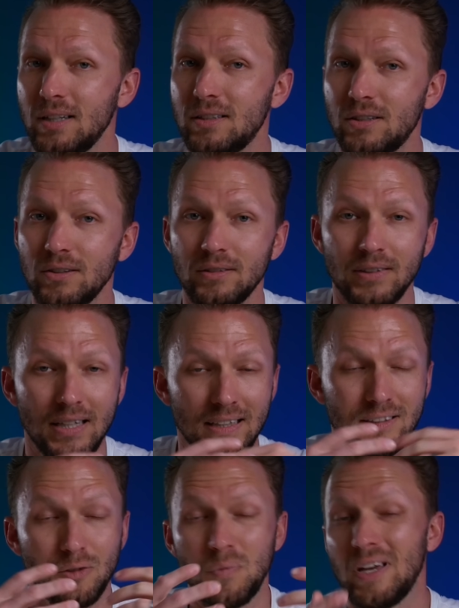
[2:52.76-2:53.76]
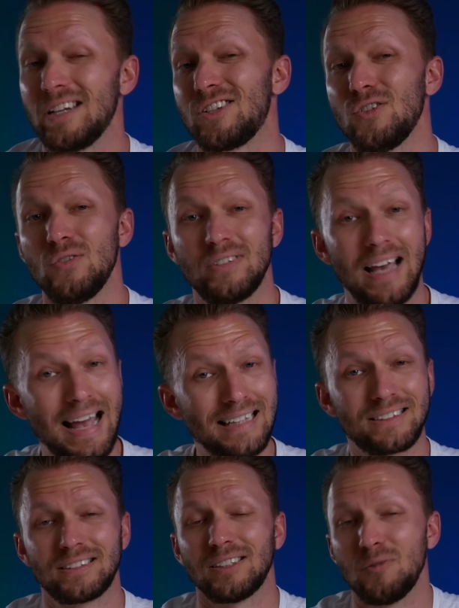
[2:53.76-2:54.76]
into some issues
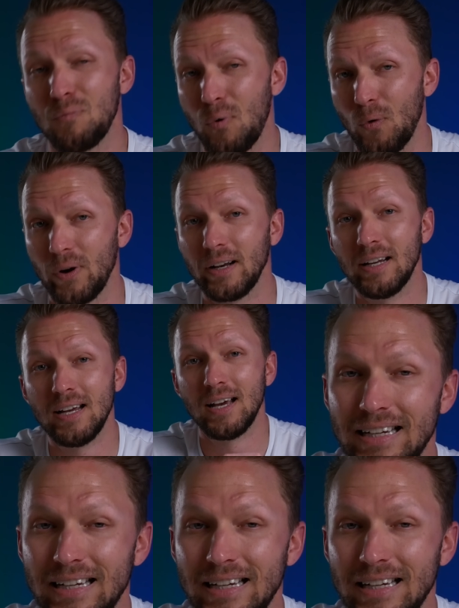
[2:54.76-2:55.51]
at some point point.